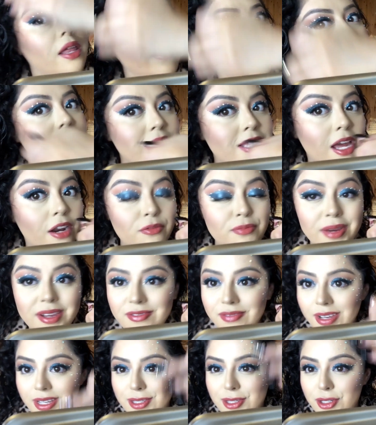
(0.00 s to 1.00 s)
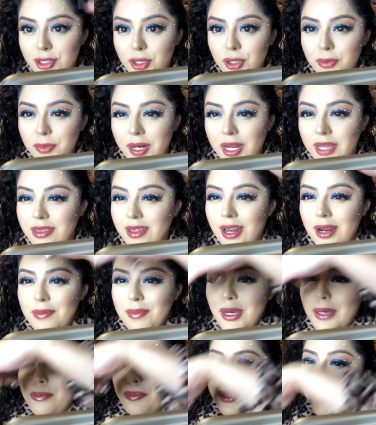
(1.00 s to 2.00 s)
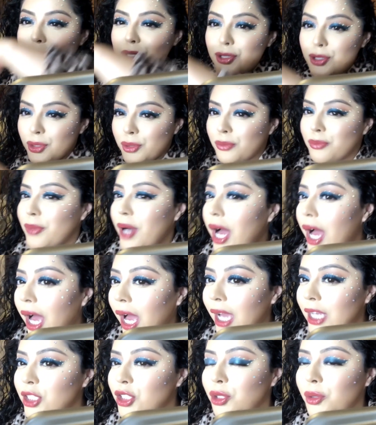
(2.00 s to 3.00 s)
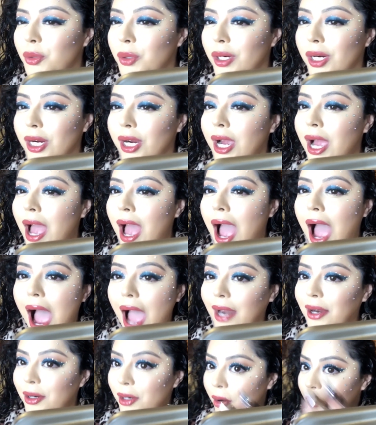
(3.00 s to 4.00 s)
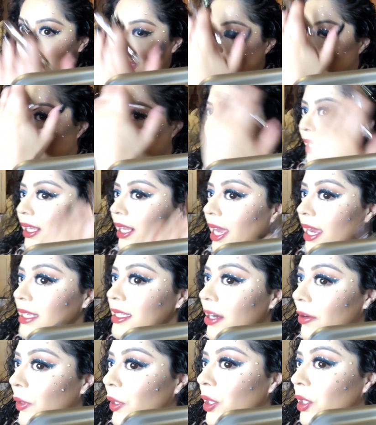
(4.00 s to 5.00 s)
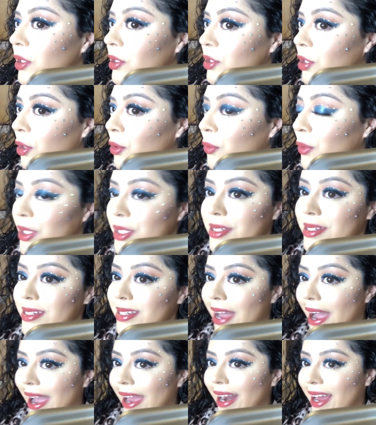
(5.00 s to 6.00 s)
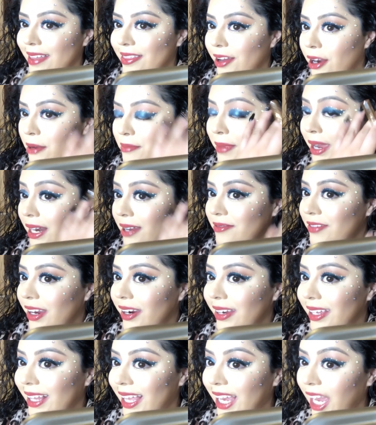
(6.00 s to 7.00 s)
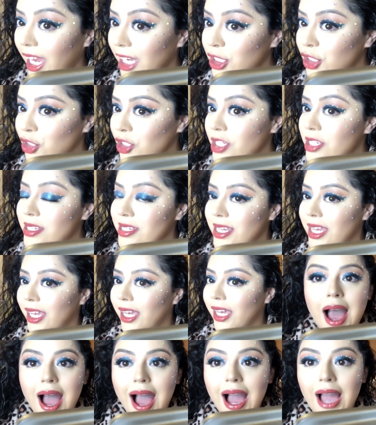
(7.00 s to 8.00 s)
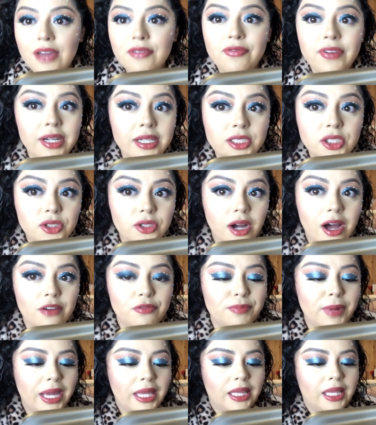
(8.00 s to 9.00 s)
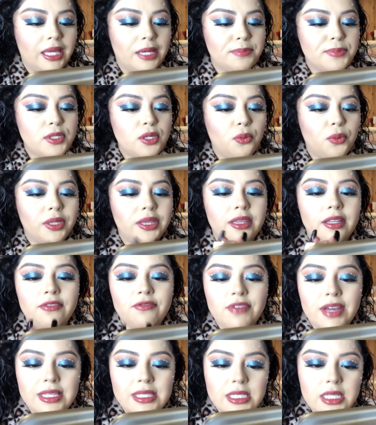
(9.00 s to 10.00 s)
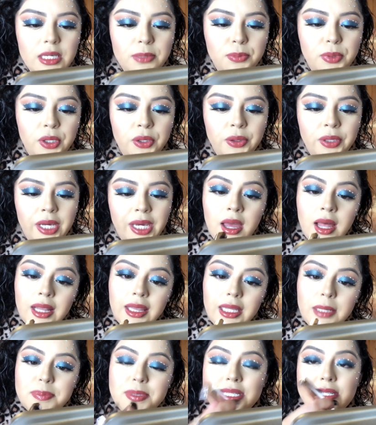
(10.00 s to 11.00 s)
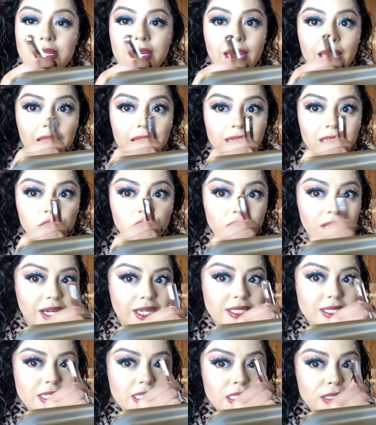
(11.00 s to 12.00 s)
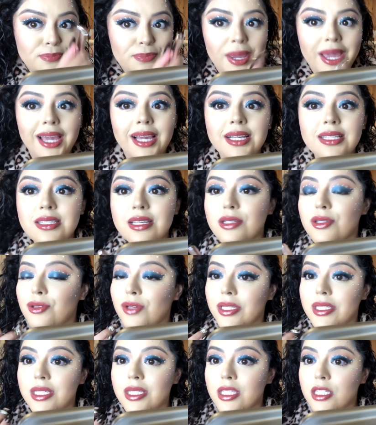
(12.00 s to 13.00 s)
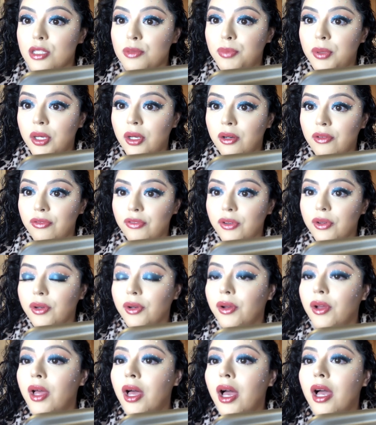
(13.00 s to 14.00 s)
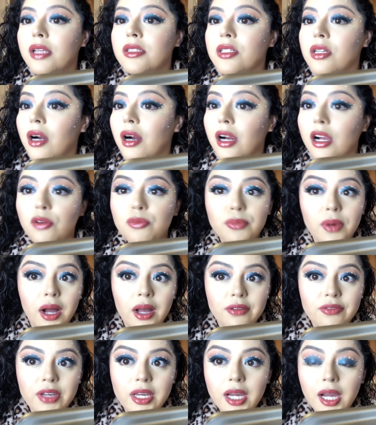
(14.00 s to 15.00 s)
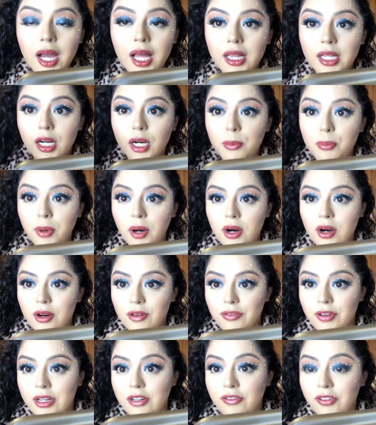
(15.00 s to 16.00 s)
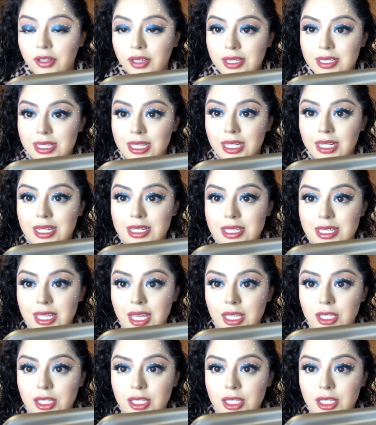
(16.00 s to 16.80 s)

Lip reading: this side of my face too, but I thought it might be too much, or I don't know. I really liked how it looked on one side. I thought it made it very like interesting. I finished off my lips with the Fenty Beauty lipstick in the shade Spanked. So it's this beautiful dark mauve color, perfect for Latina skin